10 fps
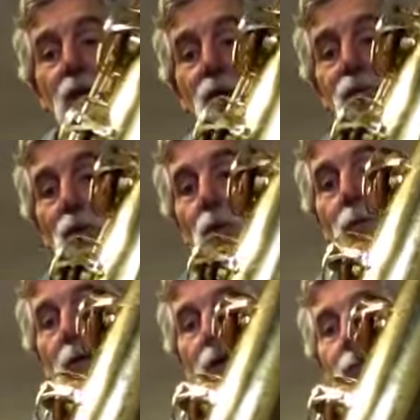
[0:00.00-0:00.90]

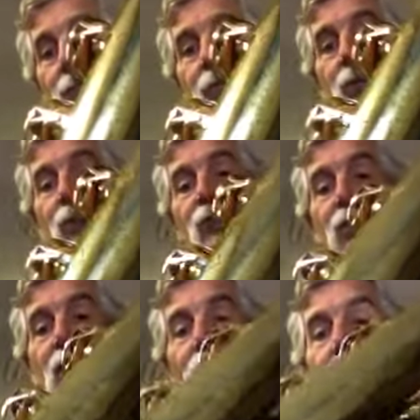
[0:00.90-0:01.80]
So we'll
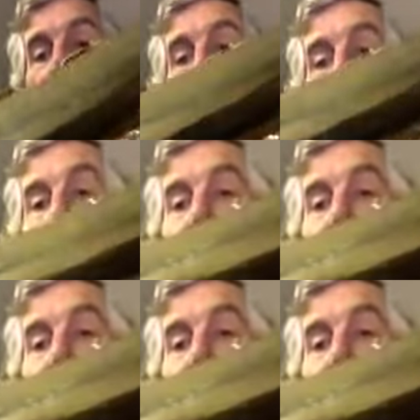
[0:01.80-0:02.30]
figure out what kind of a